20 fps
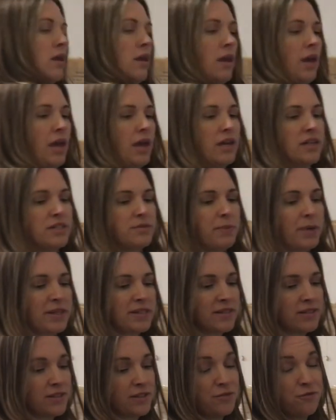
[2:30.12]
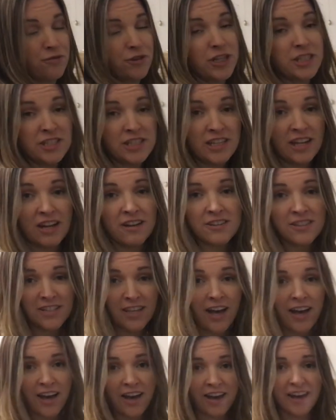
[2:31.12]
And it's best, it's freezing
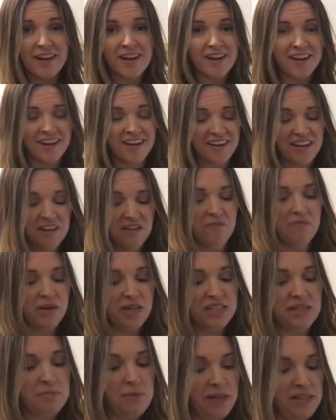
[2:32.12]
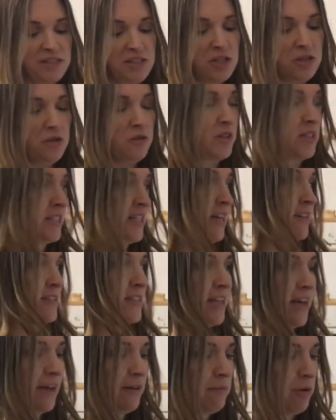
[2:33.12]
outside, but it's best to do this
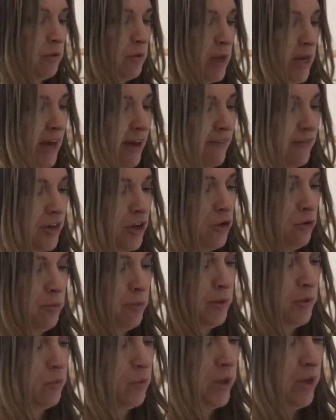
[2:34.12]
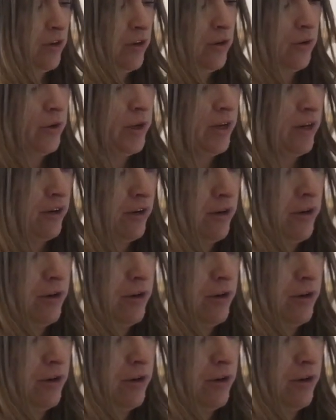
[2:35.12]
outside, but we have an open window here